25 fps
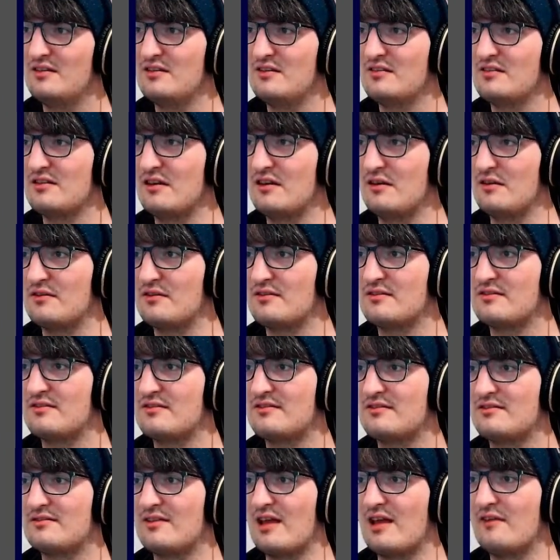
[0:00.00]
So it's
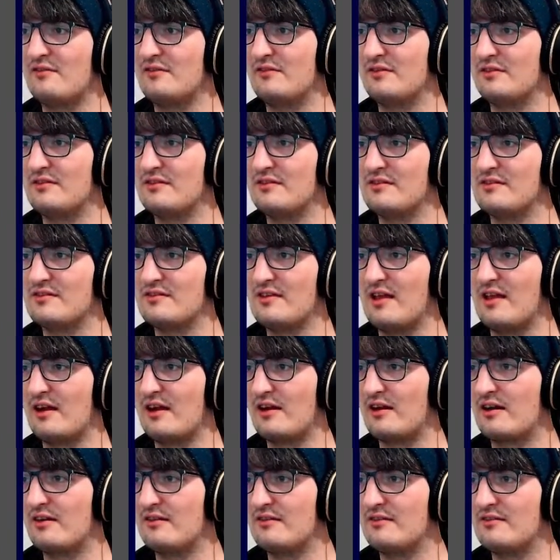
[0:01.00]
7
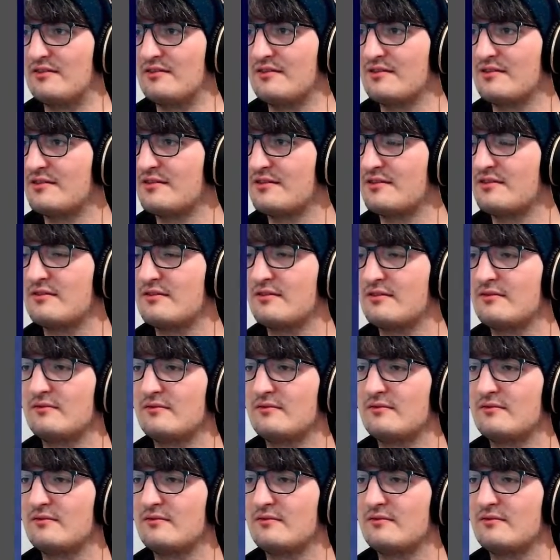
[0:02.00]
seconds